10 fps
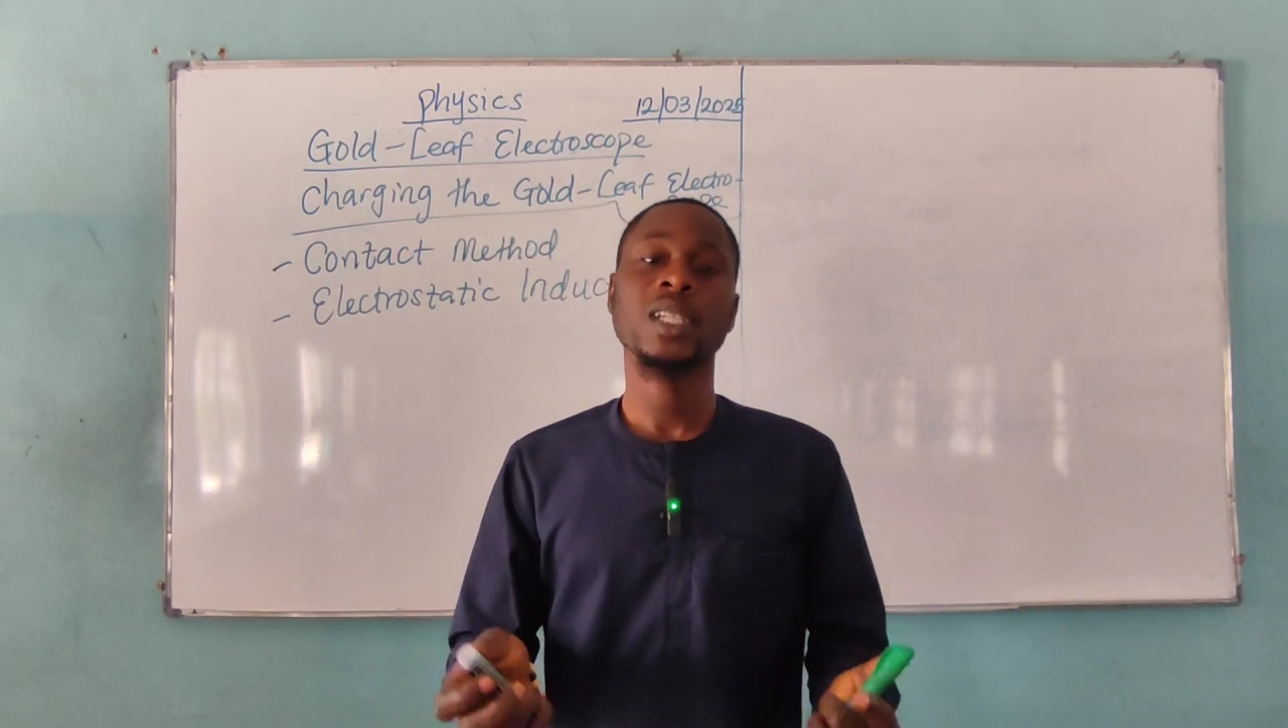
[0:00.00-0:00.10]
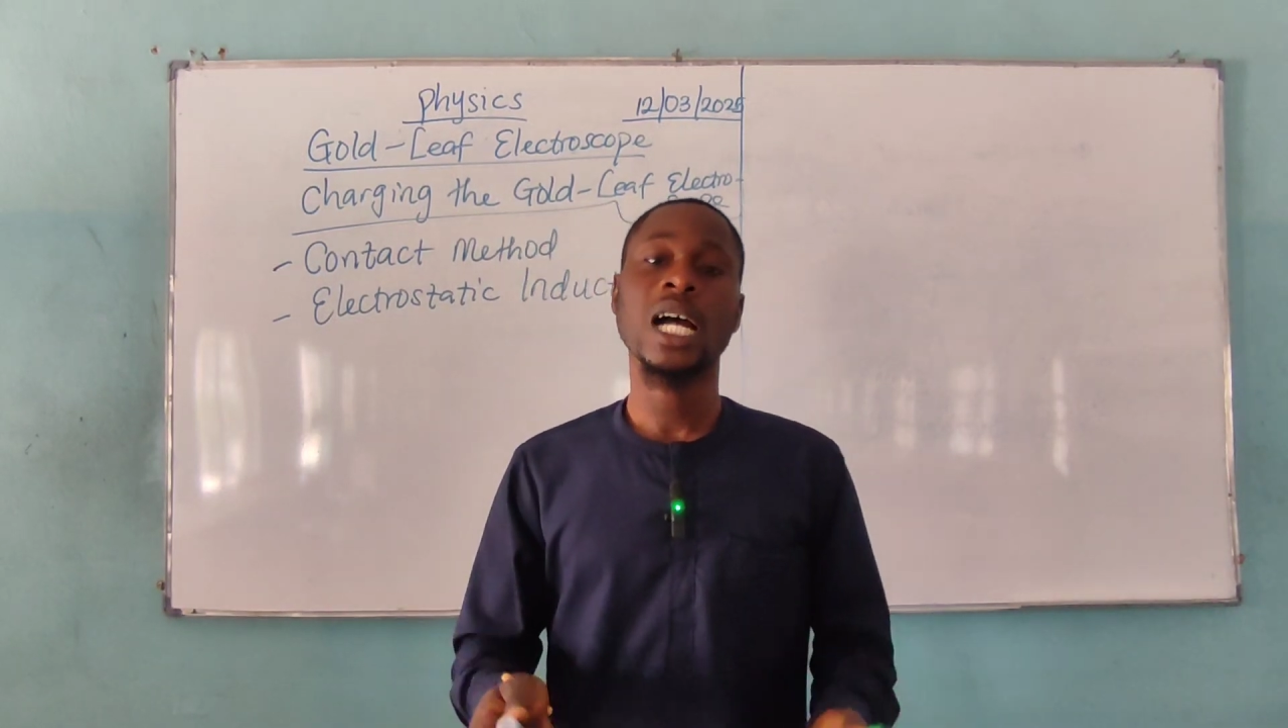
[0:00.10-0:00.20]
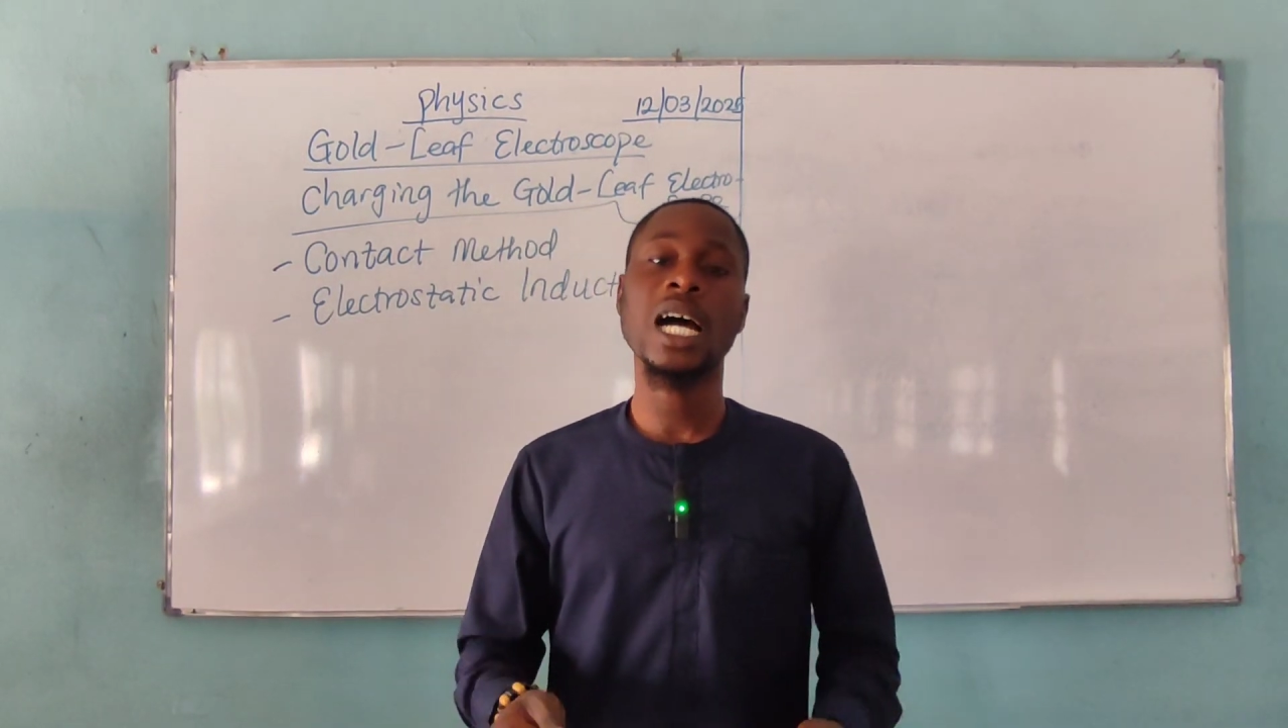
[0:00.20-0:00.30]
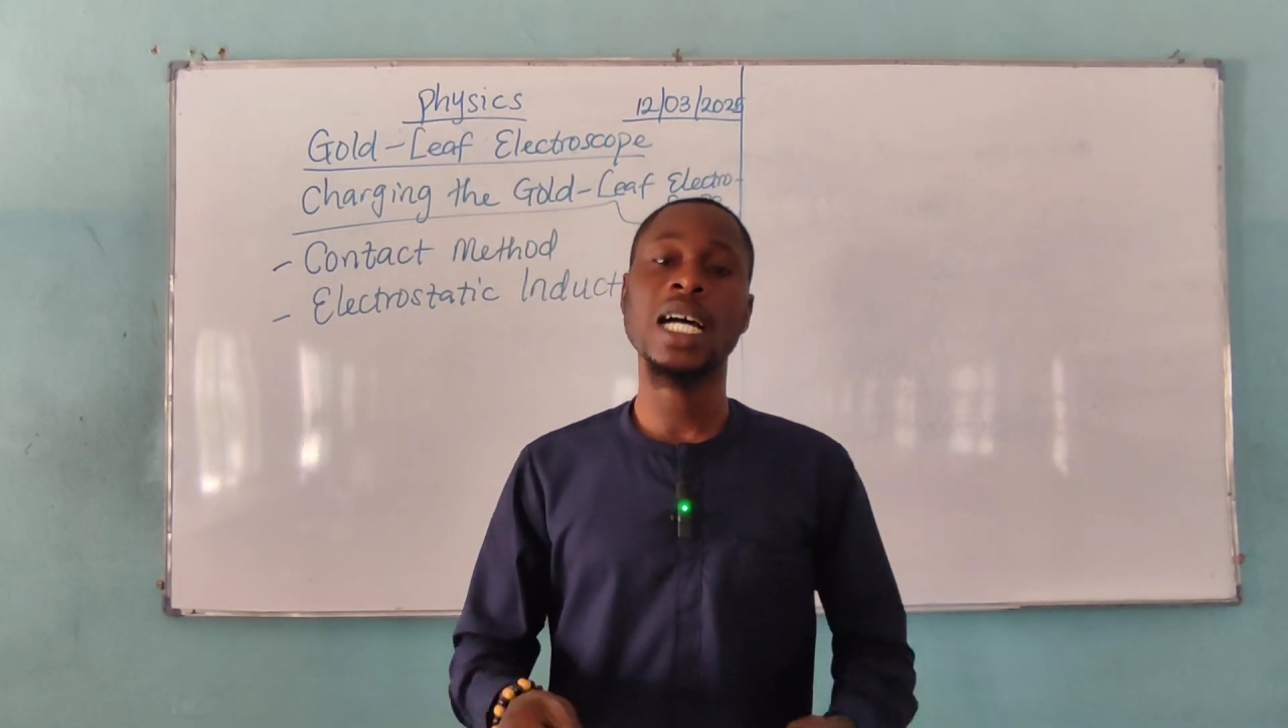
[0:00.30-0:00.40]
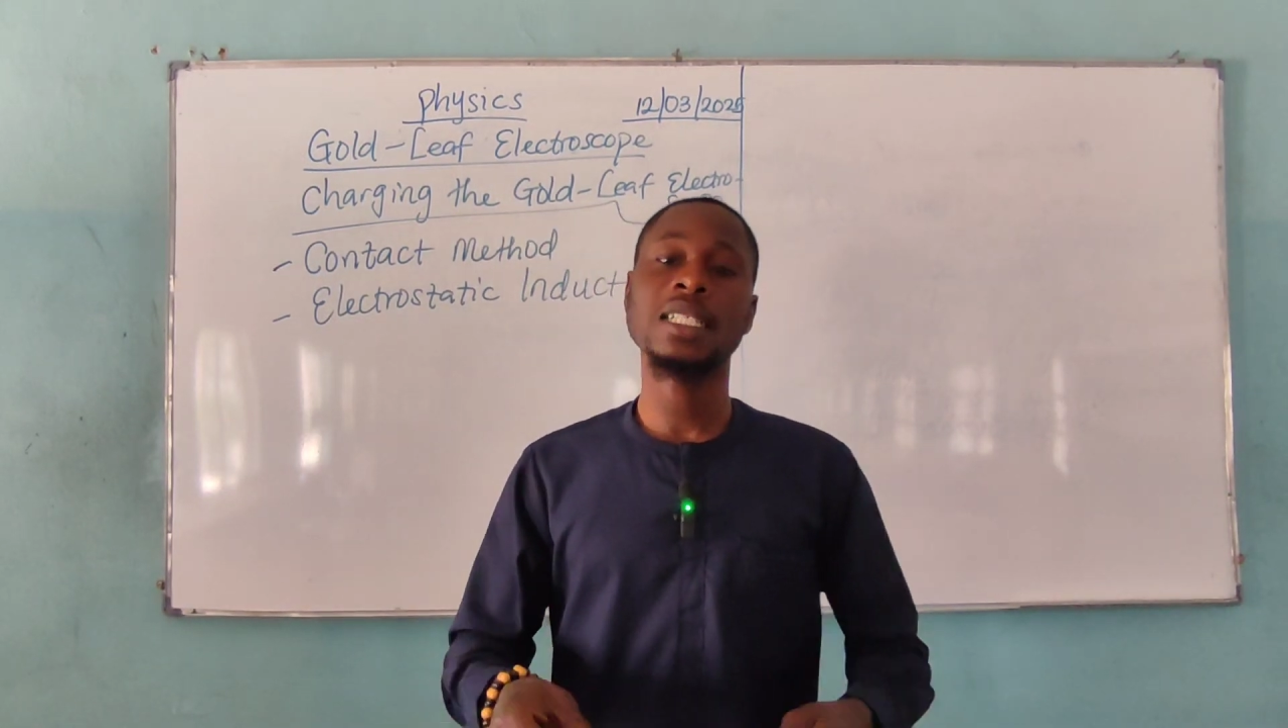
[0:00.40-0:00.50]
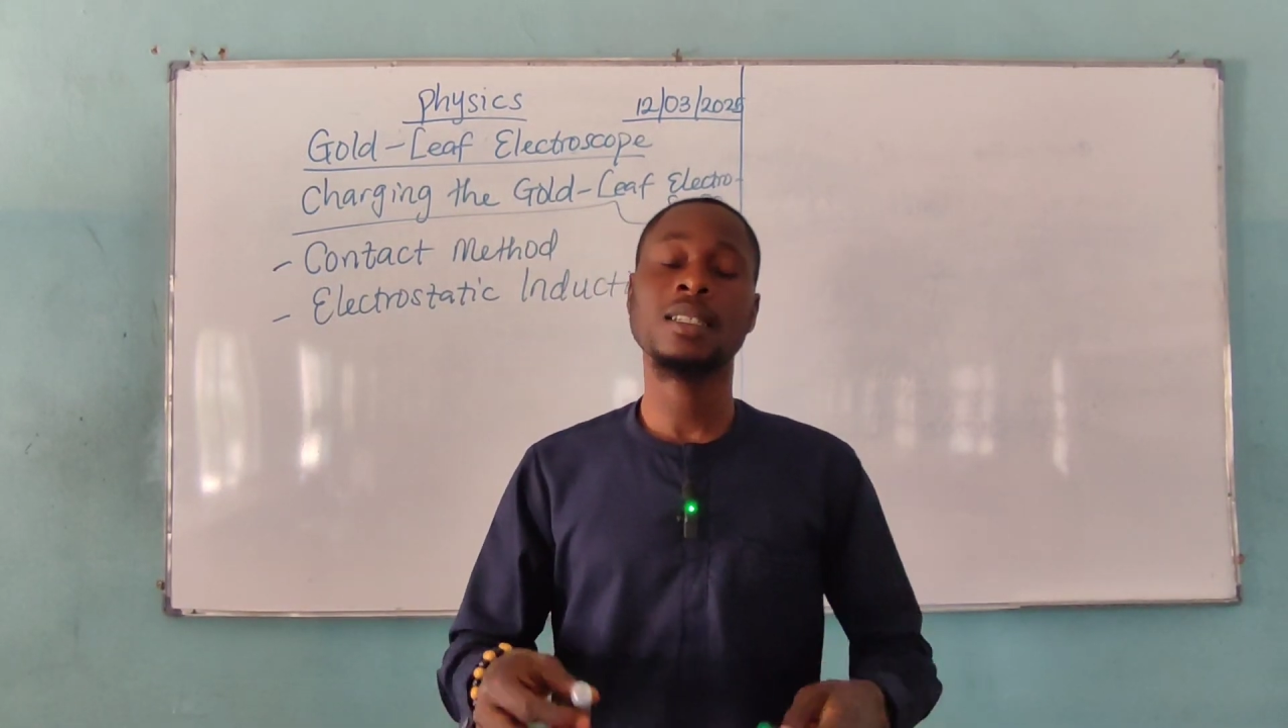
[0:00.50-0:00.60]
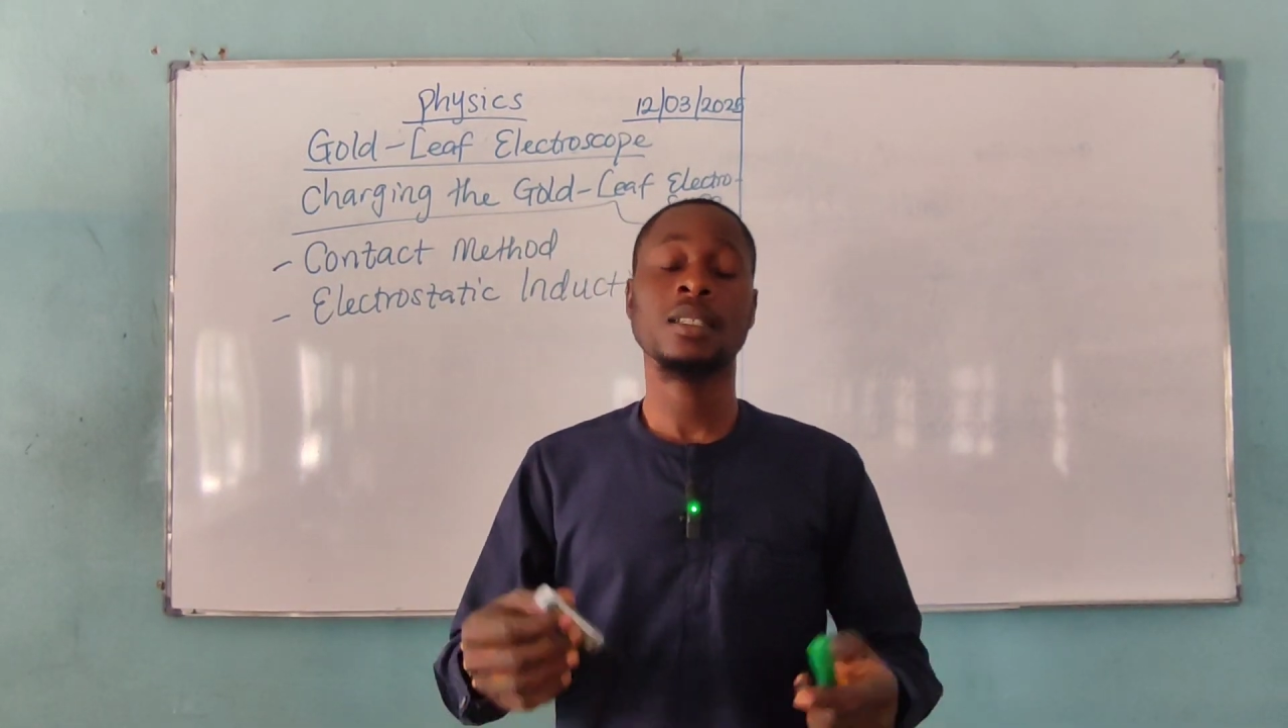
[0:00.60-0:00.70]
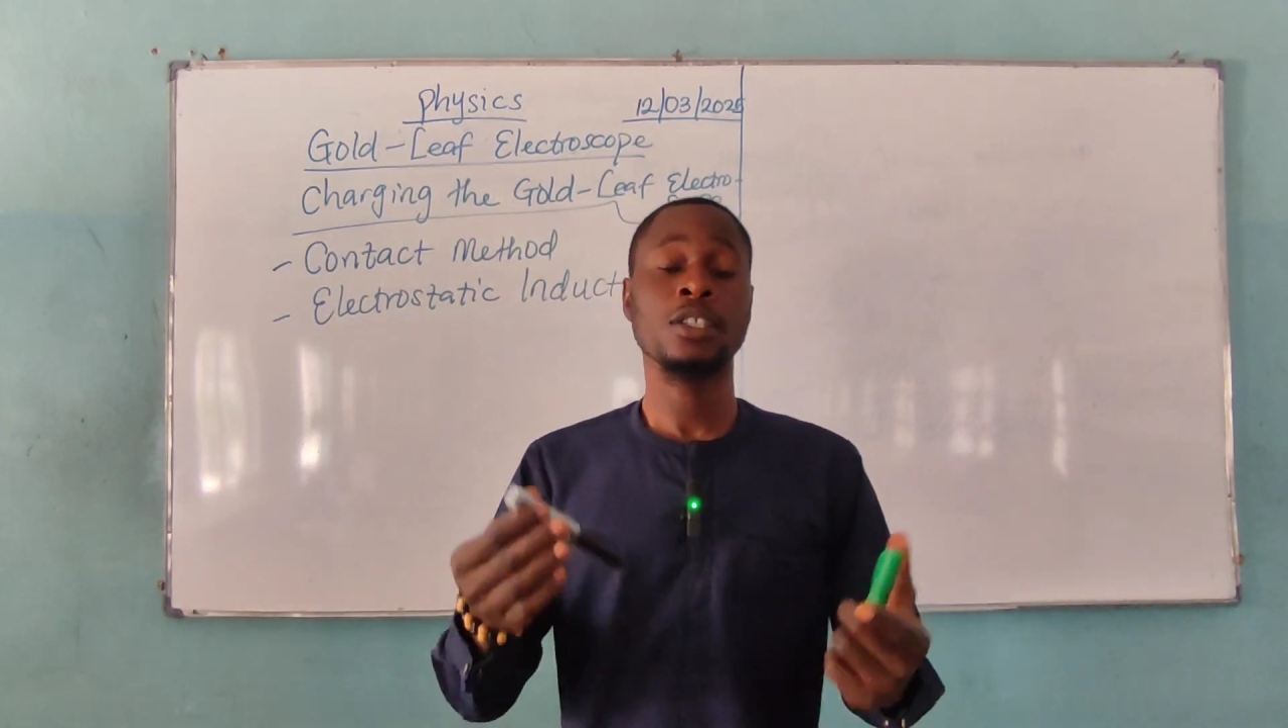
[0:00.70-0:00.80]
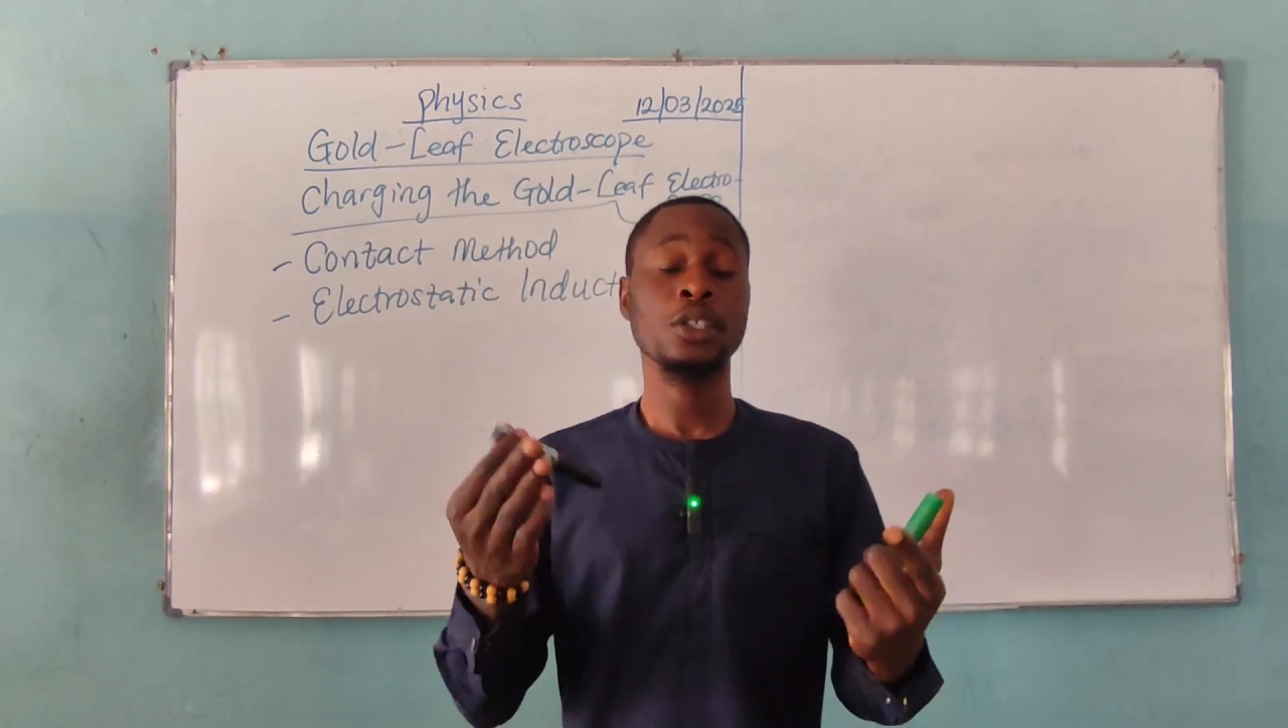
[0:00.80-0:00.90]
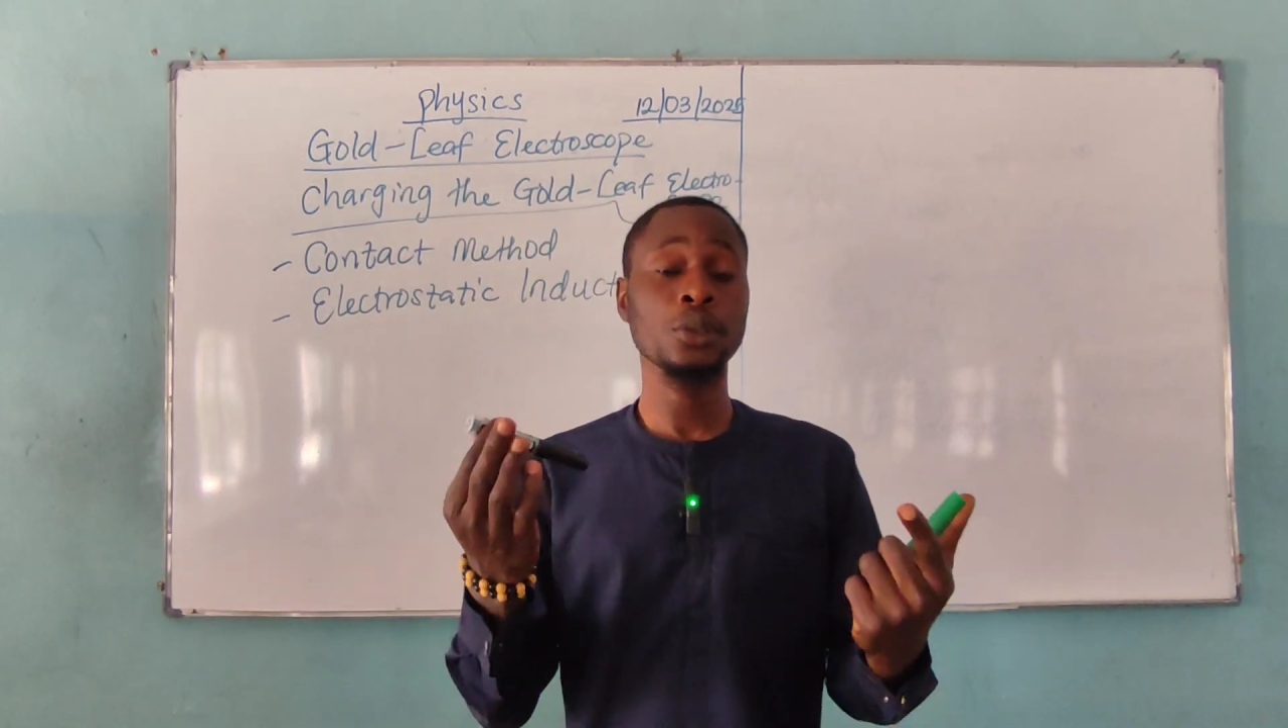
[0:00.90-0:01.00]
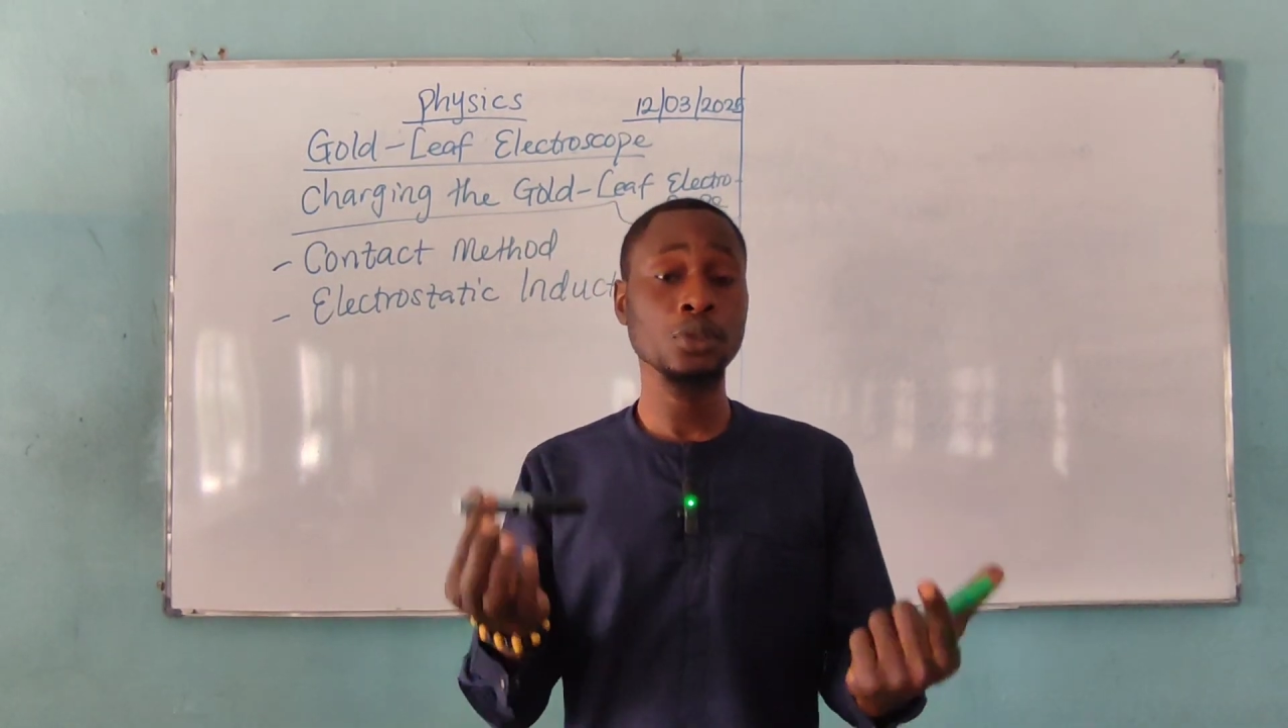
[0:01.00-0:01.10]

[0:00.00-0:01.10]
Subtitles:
And you